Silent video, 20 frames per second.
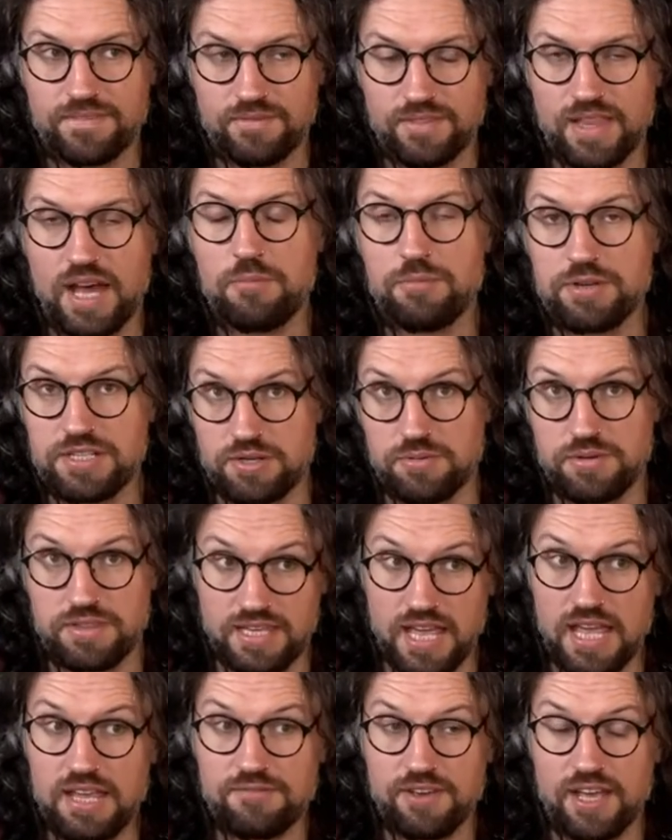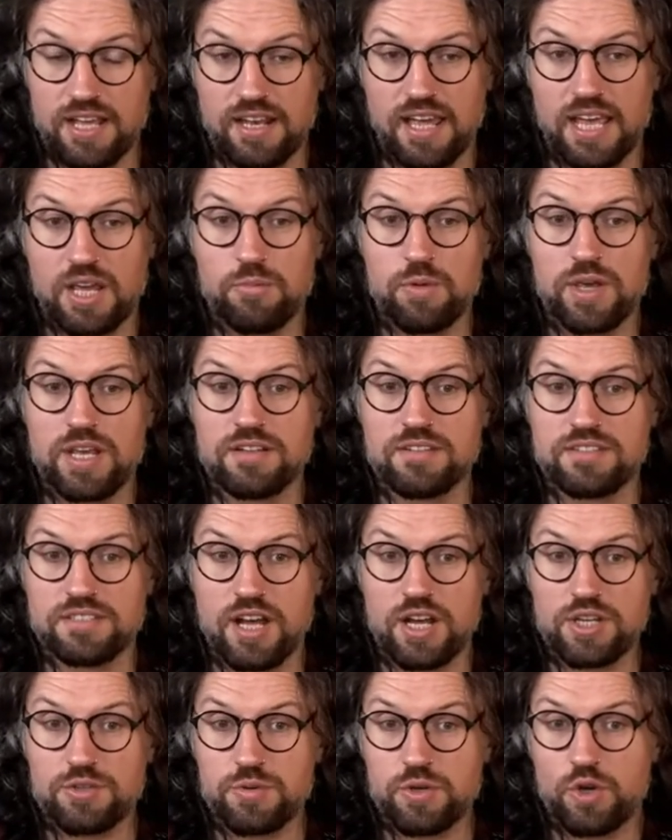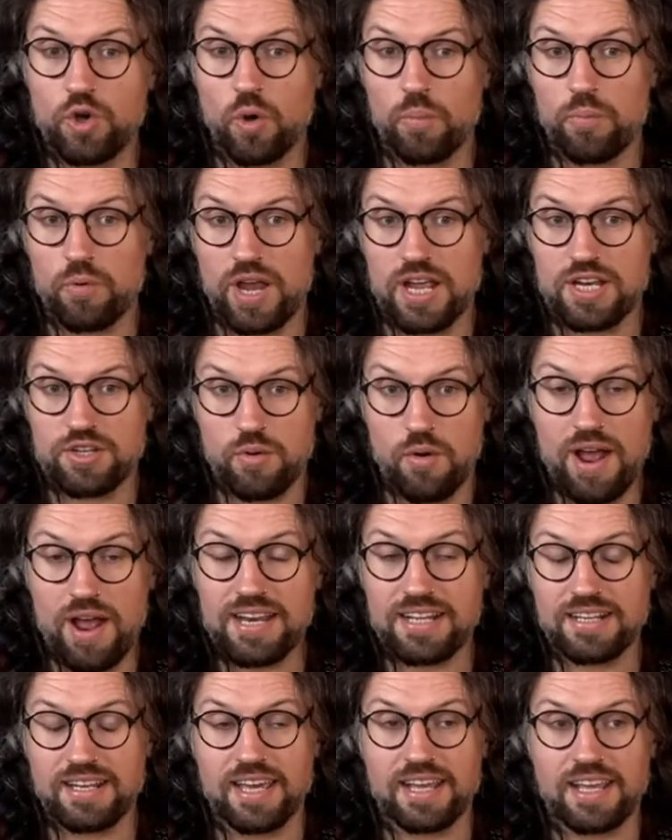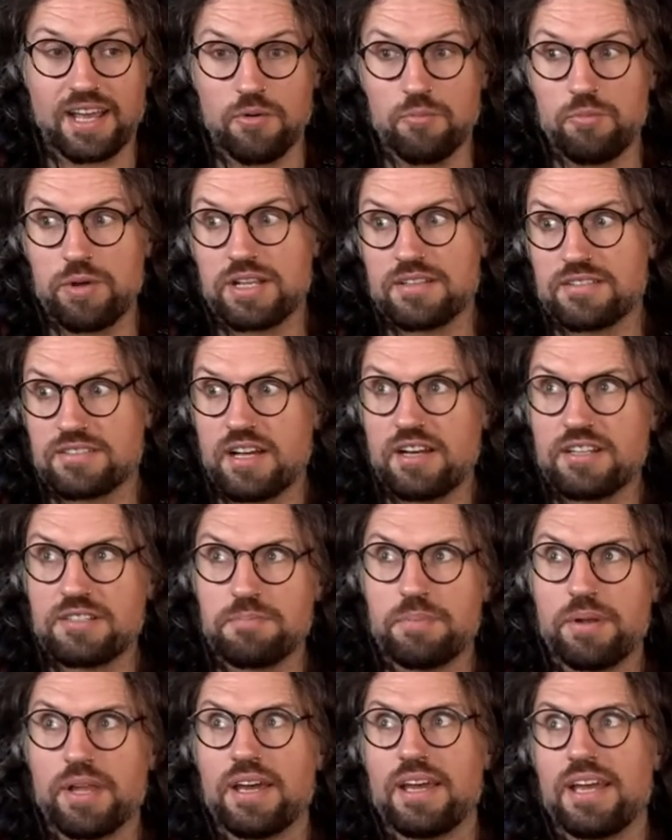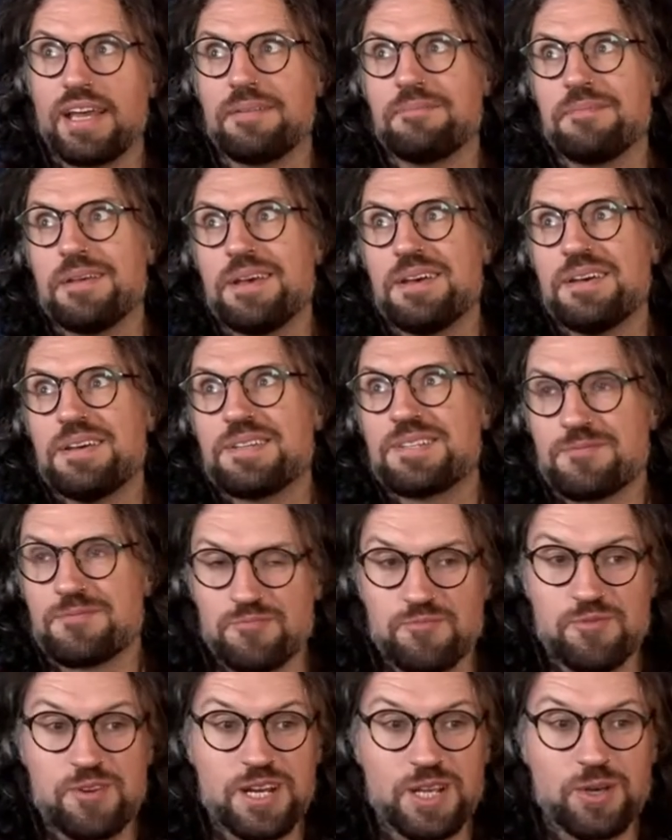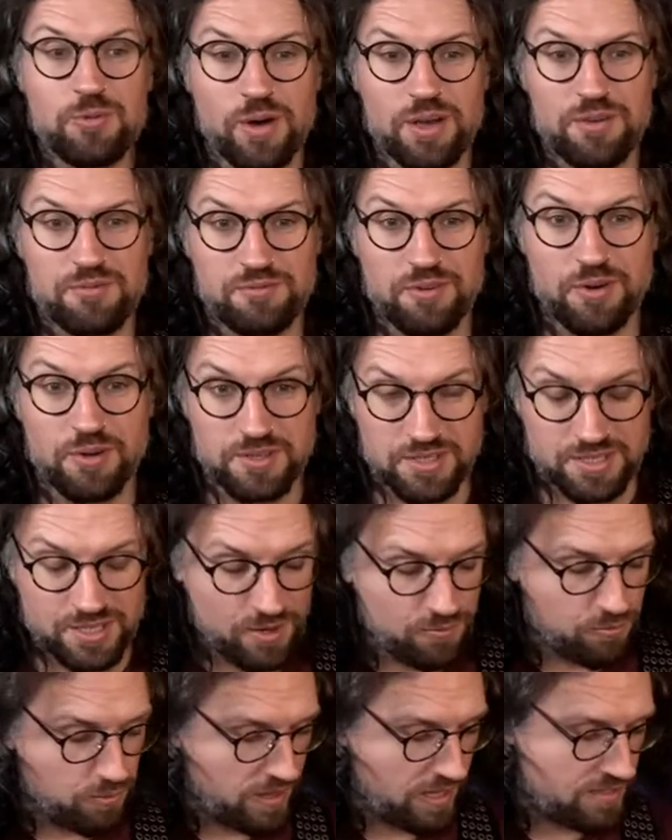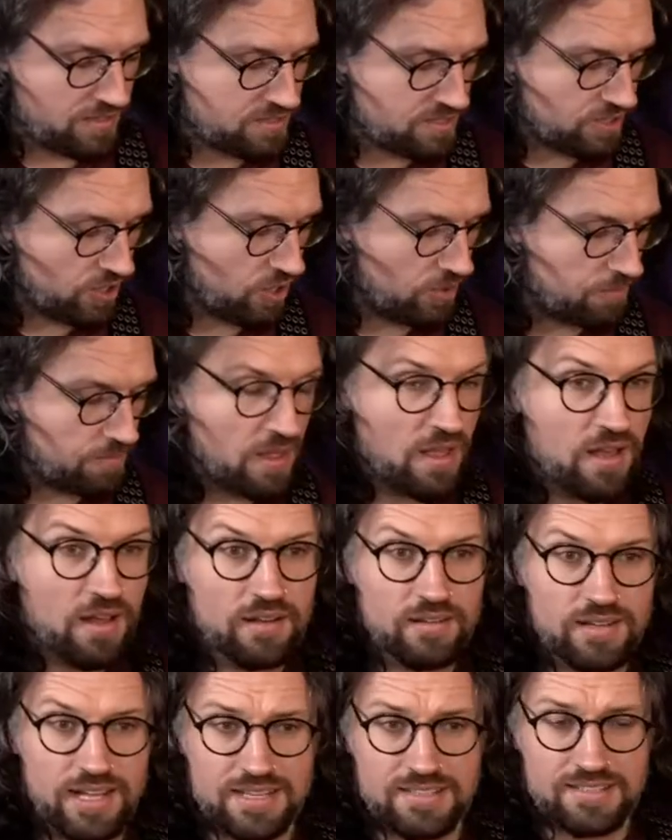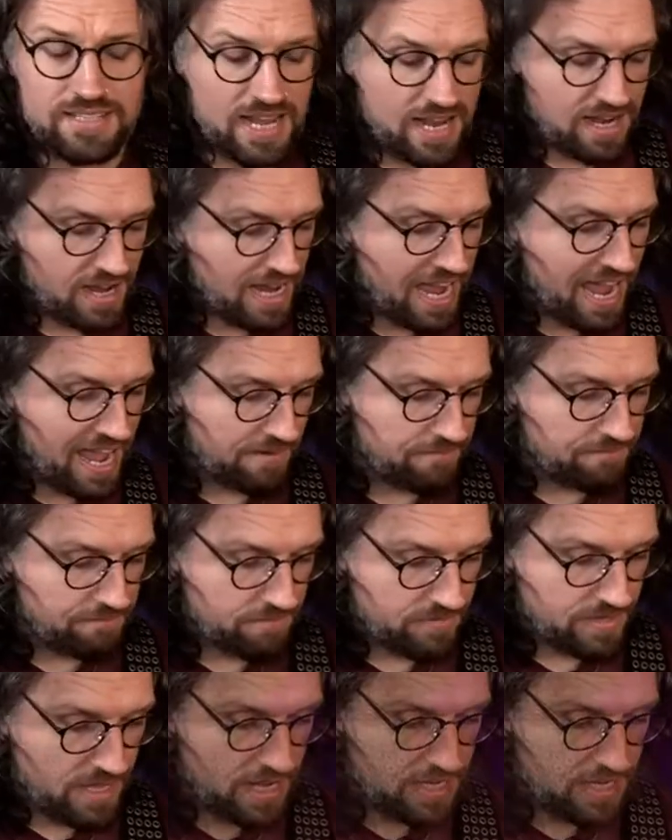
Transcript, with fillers: that we do in the Yngwie lick, we can start to incorporate into our Eddie lick, and we can start to play some really quite fun stuff with it. So let's take, again, the